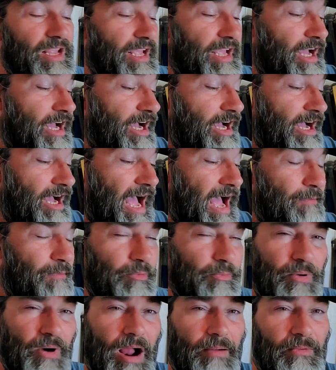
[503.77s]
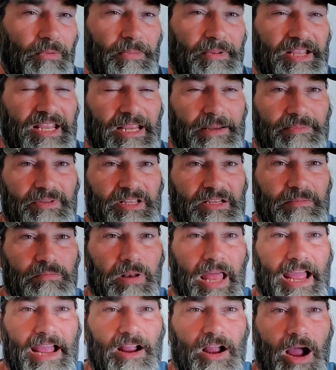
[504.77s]
I will probably keep the
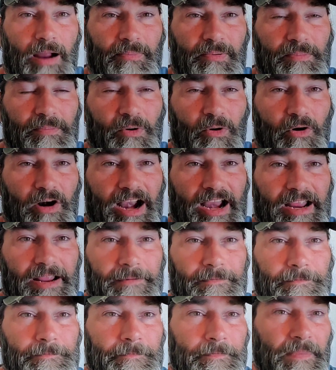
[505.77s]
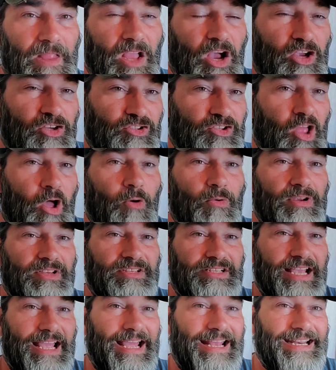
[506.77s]
black copper Moran. As long
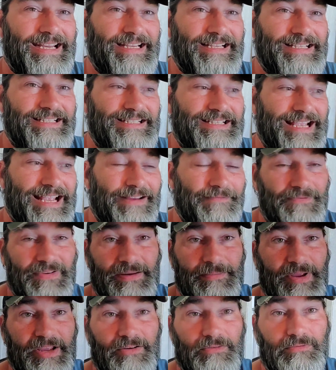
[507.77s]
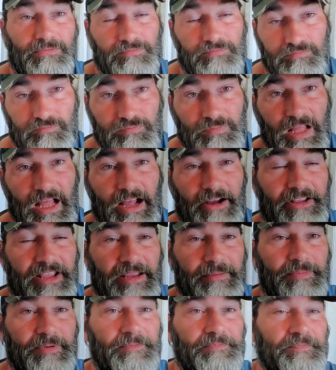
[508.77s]
as that is a female, I'll
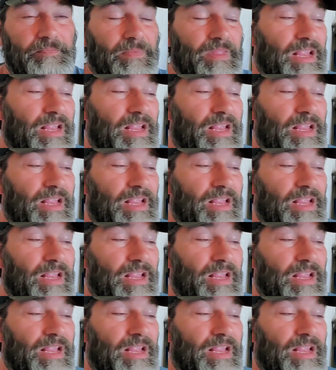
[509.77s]
keep it.